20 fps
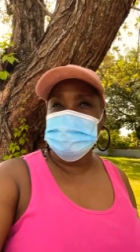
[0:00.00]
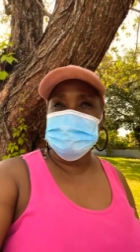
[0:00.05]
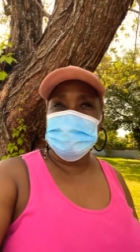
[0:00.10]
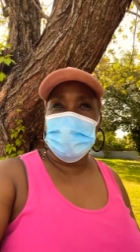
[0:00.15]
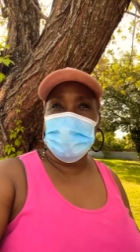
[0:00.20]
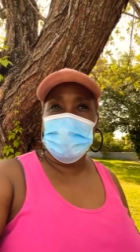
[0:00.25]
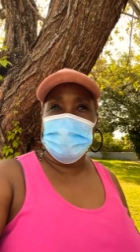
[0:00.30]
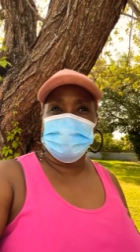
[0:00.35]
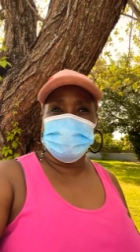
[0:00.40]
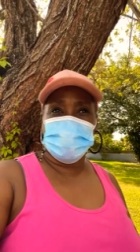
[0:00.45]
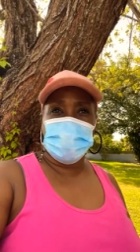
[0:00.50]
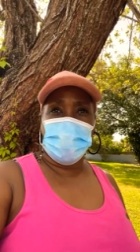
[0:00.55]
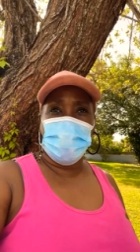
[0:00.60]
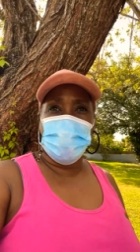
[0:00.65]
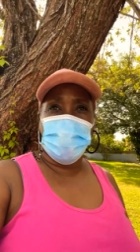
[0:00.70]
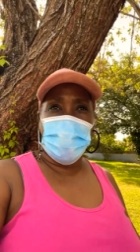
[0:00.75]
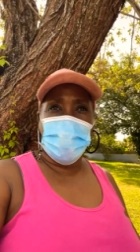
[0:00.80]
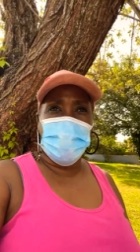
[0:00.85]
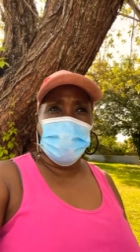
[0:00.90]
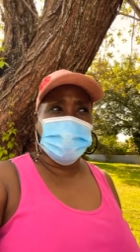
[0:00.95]
time to
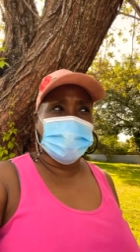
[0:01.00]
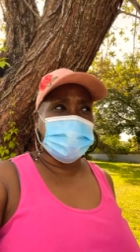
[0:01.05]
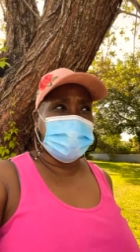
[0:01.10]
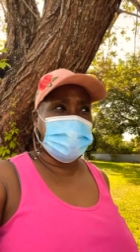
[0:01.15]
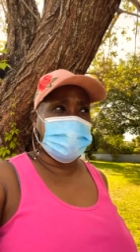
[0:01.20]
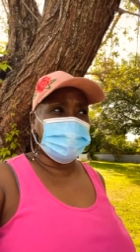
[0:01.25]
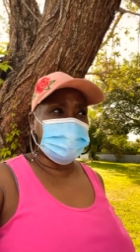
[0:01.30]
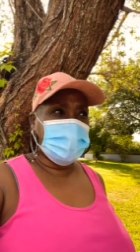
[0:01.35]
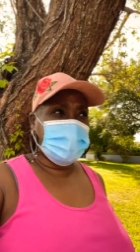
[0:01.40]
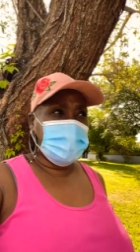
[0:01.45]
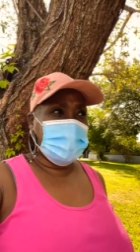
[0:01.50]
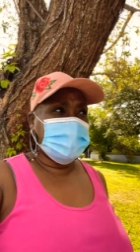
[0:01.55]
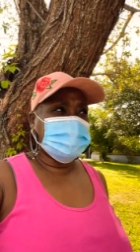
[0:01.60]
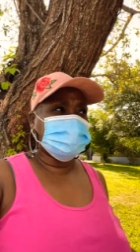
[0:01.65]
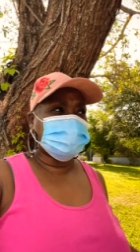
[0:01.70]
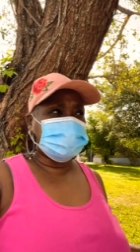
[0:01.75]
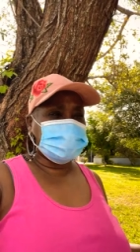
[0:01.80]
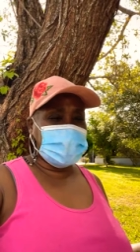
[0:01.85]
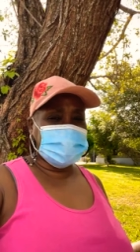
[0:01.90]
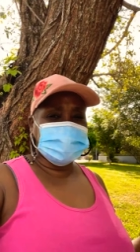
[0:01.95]
walk and
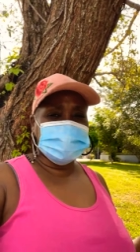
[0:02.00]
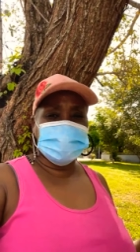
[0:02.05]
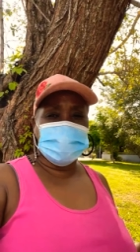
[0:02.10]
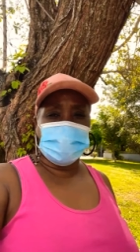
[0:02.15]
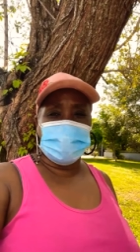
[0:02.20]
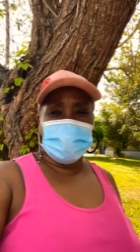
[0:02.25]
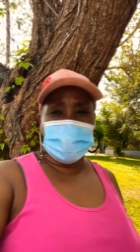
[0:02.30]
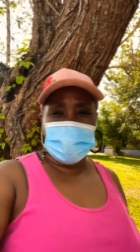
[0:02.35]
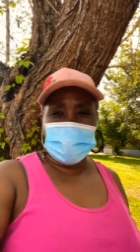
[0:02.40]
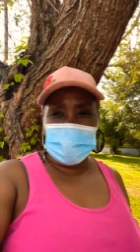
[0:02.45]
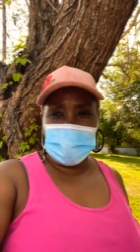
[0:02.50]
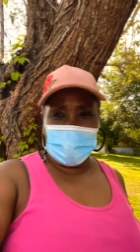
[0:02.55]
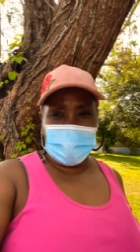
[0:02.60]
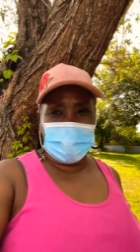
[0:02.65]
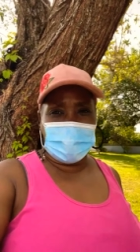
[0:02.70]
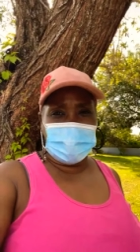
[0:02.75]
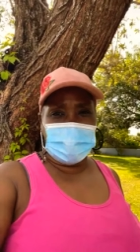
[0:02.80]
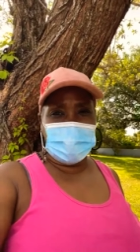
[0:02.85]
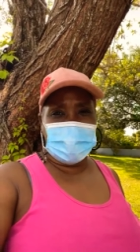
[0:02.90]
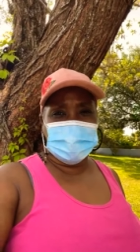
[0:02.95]
just to
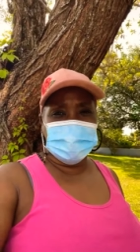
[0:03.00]
pray in